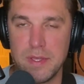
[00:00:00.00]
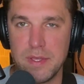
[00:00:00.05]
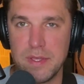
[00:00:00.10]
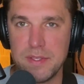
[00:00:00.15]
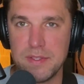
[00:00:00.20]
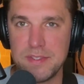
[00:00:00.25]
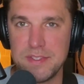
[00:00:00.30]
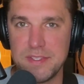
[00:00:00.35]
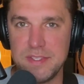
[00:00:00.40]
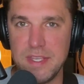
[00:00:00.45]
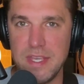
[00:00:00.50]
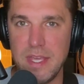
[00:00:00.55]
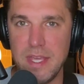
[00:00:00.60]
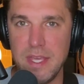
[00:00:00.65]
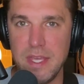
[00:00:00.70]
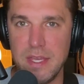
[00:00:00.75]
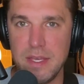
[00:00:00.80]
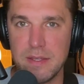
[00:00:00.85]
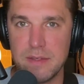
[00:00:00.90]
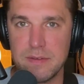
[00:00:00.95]

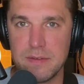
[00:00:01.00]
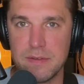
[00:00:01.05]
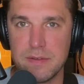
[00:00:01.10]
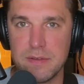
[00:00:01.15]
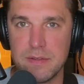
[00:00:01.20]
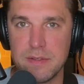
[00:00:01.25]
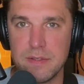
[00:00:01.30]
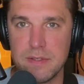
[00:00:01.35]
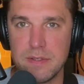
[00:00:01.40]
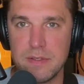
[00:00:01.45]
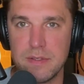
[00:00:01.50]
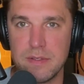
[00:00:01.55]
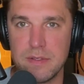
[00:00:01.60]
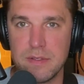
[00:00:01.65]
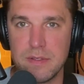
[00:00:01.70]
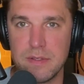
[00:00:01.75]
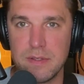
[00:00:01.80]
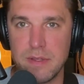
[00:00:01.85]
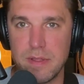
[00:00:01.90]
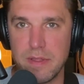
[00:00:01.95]
C,
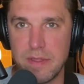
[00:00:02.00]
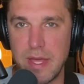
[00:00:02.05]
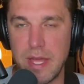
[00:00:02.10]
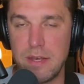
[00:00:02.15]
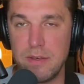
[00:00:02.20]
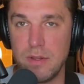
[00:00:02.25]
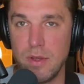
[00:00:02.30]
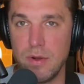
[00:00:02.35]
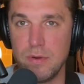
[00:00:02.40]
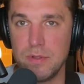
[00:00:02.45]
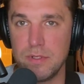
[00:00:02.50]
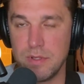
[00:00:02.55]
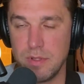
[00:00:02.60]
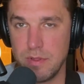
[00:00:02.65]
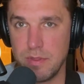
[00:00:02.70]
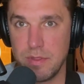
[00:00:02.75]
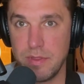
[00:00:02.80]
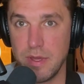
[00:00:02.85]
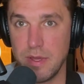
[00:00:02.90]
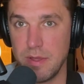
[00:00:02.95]
that note,
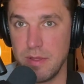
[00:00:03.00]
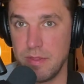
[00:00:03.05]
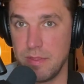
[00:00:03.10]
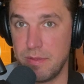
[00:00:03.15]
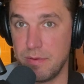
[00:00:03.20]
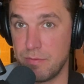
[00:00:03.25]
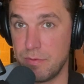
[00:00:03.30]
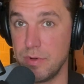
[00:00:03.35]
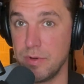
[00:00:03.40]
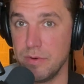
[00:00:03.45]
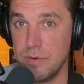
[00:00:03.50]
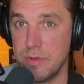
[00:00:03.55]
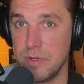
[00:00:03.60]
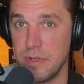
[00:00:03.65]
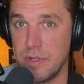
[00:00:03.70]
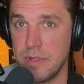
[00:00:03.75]
the root,